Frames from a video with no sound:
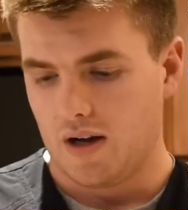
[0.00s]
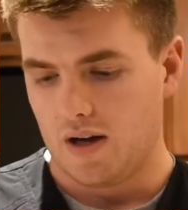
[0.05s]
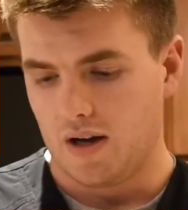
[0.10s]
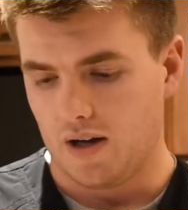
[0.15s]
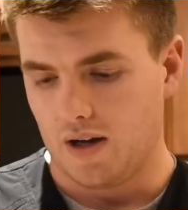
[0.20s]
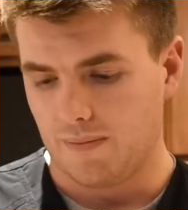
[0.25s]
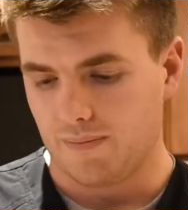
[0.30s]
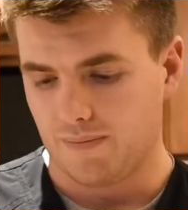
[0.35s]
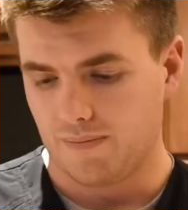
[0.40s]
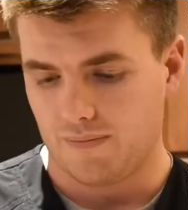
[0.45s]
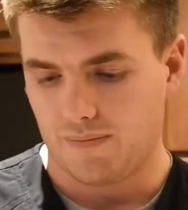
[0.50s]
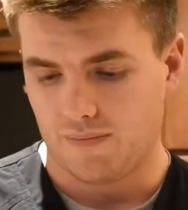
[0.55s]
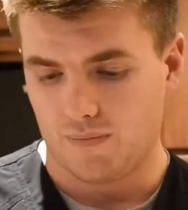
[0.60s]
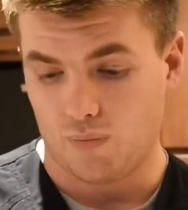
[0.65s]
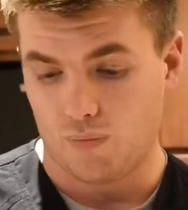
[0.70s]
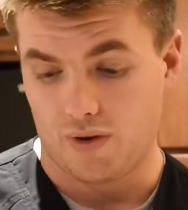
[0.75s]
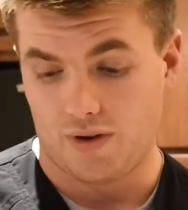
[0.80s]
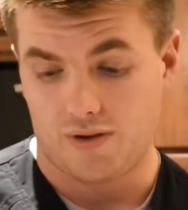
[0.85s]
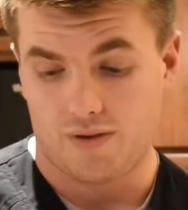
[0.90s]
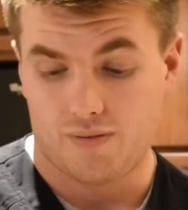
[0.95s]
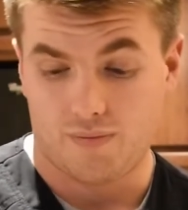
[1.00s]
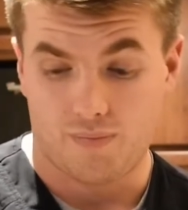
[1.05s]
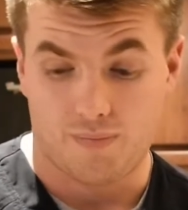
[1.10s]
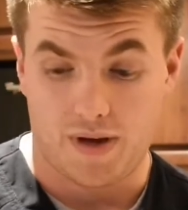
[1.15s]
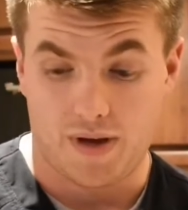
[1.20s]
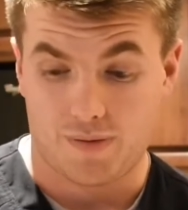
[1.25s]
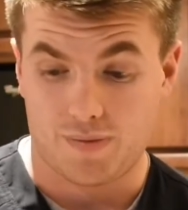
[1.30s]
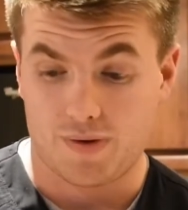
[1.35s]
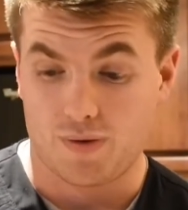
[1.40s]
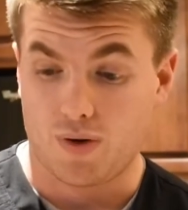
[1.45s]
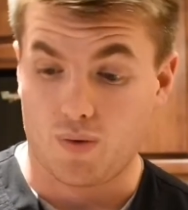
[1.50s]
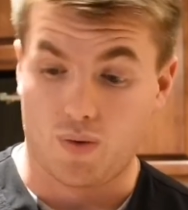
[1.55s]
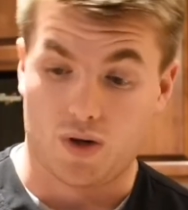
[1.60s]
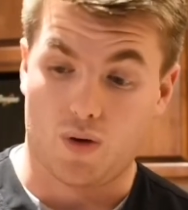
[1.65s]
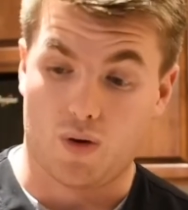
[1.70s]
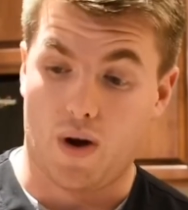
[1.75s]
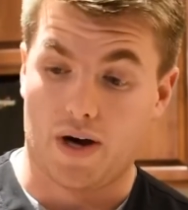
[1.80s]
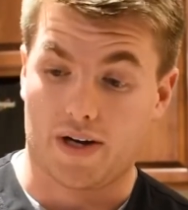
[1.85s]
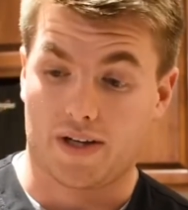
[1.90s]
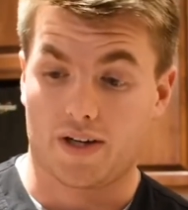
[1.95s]
um, which makes me really want
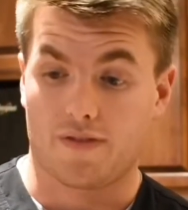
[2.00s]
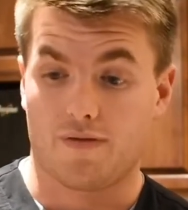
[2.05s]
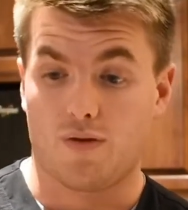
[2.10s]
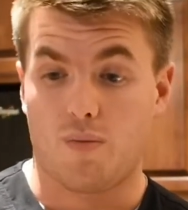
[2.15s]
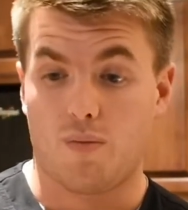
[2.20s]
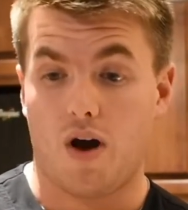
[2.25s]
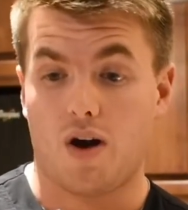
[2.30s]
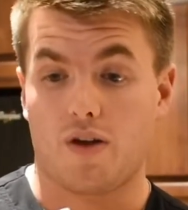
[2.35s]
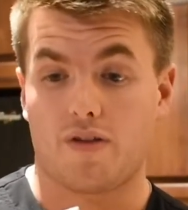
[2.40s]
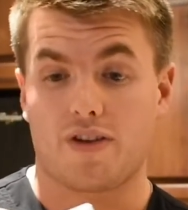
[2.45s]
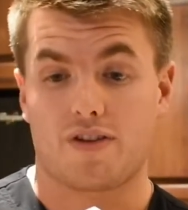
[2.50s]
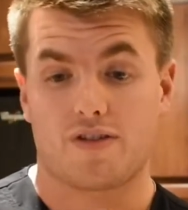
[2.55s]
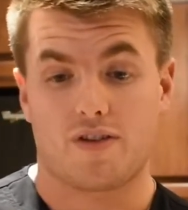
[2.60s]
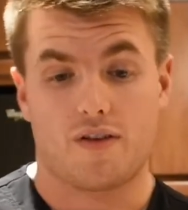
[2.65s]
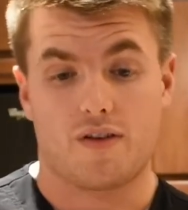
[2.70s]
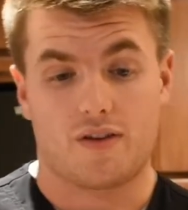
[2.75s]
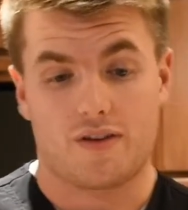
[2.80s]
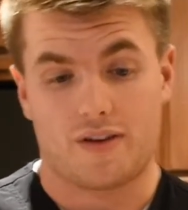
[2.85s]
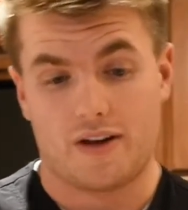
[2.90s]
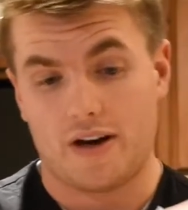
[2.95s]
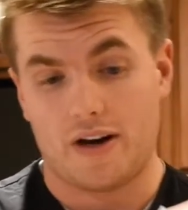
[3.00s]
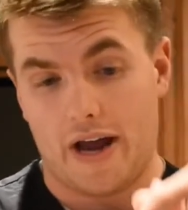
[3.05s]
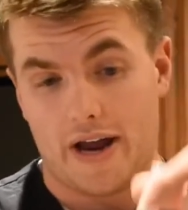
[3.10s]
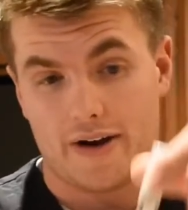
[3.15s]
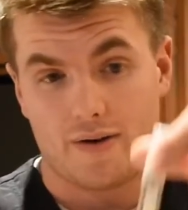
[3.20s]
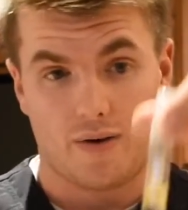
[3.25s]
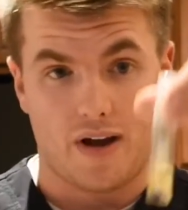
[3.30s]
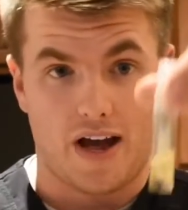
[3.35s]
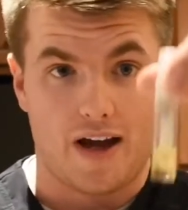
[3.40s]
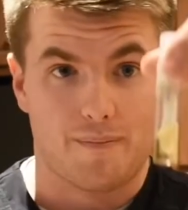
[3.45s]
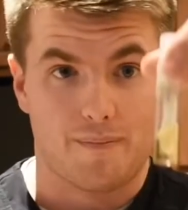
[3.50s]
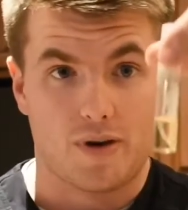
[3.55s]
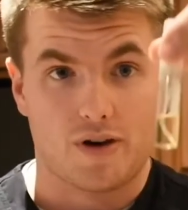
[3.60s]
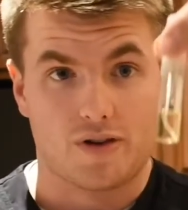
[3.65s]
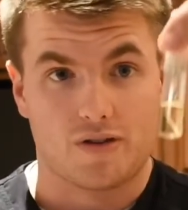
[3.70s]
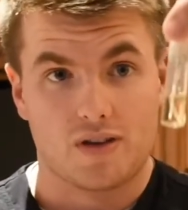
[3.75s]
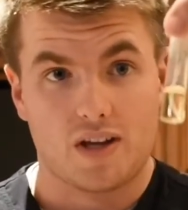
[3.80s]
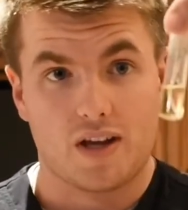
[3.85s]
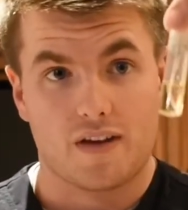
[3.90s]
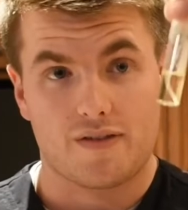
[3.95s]
to go out and get a full bottle of this stuff because I, I don't, have
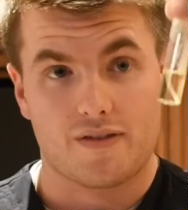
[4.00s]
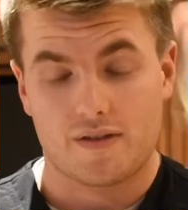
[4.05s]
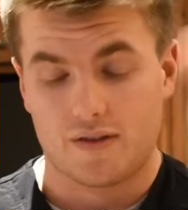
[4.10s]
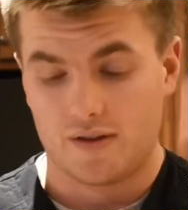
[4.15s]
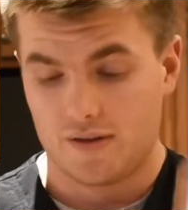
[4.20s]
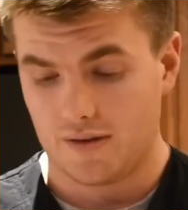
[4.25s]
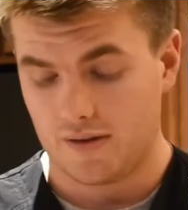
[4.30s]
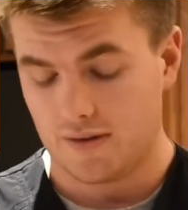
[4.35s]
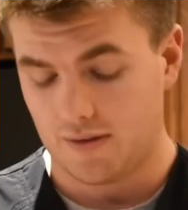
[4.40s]
much left.